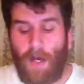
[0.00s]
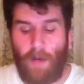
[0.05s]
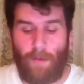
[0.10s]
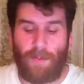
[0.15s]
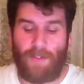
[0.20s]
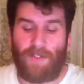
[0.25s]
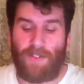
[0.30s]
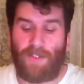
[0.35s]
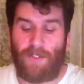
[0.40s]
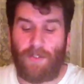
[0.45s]

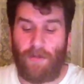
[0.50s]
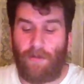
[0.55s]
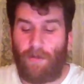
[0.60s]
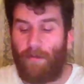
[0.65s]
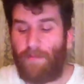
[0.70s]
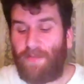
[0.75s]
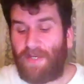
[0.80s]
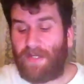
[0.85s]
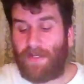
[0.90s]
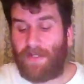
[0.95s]
which is
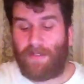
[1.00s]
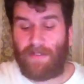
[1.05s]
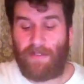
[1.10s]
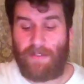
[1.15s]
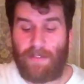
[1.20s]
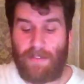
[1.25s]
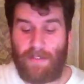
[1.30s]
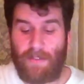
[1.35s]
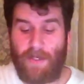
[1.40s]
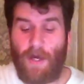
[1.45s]
good
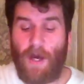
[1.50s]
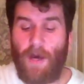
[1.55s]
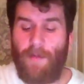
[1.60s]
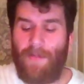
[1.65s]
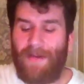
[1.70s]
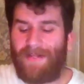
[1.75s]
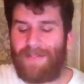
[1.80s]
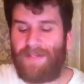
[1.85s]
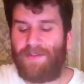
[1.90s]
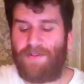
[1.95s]
because
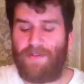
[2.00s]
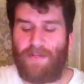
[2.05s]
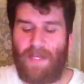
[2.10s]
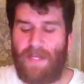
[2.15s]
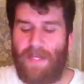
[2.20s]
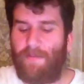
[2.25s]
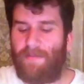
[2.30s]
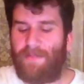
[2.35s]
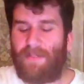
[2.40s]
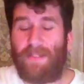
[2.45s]
combat-centric
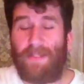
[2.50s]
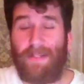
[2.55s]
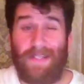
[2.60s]
games,